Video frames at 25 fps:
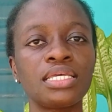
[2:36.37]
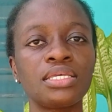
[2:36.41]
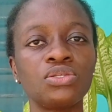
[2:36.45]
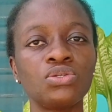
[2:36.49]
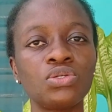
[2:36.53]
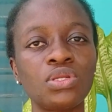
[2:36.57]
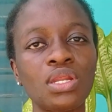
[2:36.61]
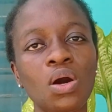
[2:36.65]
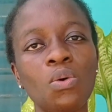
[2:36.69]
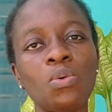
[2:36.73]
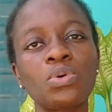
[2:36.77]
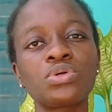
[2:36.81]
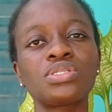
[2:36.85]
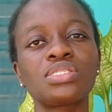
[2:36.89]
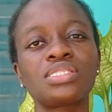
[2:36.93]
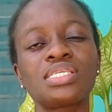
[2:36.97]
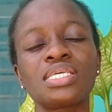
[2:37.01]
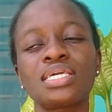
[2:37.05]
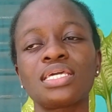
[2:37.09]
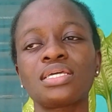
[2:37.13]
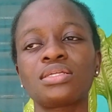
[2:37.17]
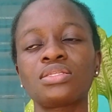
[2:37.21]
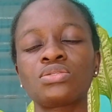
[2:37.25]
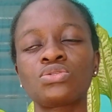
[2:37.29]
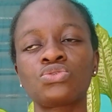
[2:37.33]
you now want to take
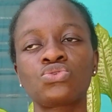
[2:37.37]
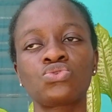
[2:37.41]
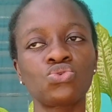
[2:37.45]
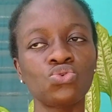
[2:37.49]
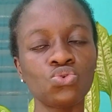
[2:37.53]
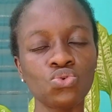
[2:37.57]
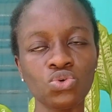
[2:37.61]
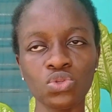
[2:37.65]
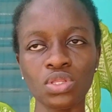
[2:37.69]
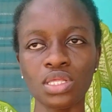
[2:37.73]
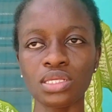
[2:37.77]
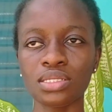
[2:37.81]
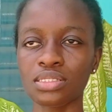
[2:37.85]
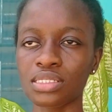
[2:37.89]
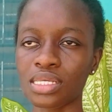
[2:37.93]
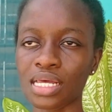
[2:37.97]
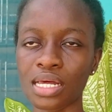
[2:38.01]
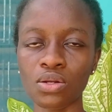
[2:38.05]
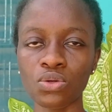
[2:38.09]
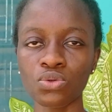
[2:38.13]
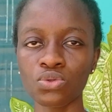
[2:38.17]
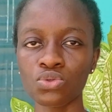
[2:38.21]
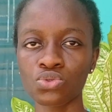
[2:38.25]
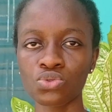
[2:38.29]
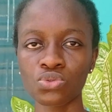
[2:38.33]
it to the
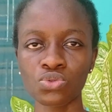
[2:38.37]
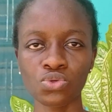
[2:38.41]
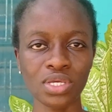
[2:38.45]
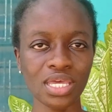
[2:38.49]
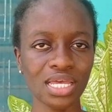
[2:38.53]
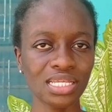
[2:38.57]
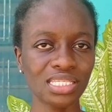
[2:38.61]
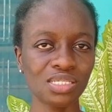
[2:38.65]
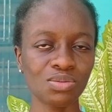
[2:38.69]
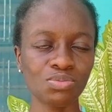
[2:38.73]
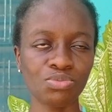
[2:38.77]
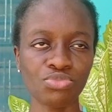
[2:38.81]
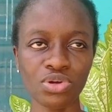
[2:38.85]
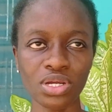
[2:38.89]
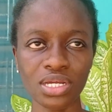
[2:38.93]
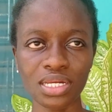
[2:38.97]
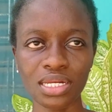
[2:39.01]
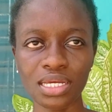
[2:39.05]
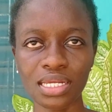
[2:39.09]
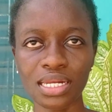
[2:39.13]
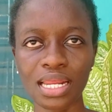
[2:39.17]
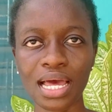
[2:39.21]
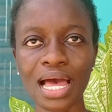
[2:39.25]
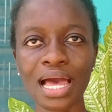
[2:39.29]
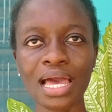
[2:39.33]
salon to get it
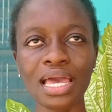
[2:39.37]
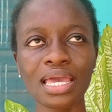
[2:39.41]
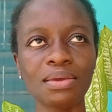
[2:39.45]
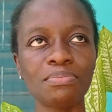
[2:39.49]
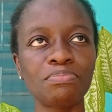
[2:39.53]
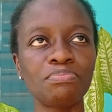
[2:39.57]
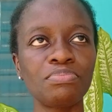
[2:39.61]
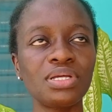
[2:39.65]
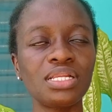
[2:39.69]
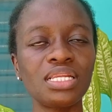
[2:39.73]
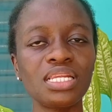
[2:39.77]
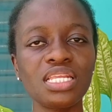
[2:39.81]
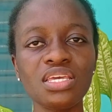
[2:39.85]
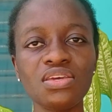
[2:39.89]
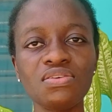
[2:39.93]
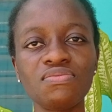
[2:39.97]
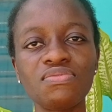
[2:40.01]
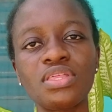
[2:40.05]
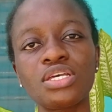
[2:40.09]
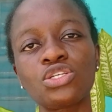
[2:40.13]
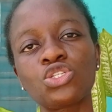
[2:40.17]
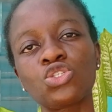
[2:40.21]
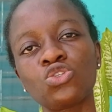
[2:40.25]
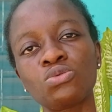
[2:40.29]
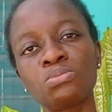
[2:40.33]
braided. I believe
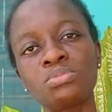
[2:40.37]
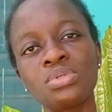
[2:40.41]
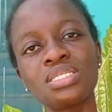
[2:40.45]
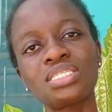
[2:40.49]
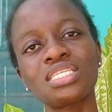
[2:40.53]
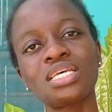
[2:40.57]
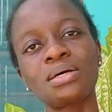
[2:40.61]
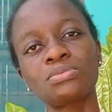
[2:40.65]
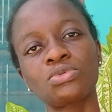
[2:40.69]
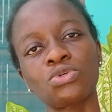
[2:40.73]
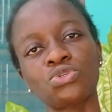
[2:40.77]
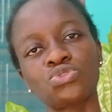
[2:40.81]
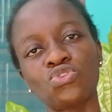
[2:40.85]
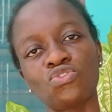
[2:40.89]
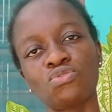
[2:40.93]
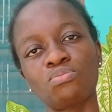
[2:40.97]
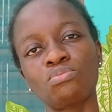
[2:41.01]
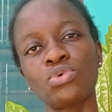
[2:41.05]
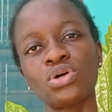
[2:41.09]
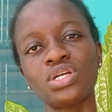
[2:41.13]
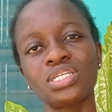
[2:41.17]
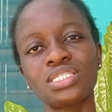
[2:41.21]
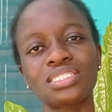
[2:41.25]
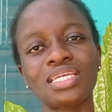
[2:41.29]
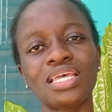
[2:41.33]
there should be some sort of
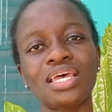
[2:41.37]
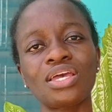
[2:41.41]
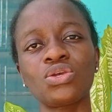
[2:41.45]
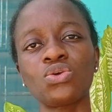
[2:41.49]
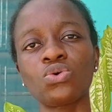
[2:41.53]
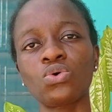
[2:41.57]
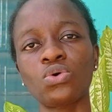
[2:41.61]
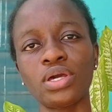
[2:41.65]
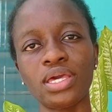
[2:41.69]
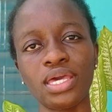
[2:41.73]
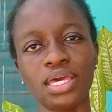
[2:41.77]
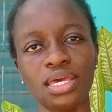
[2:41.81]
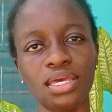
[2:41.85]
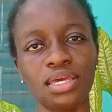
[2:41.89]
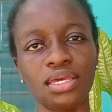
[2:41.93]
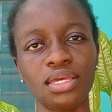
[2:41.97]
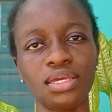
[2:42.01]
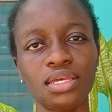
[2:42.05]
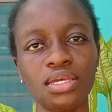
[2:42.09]
moisture in your hair.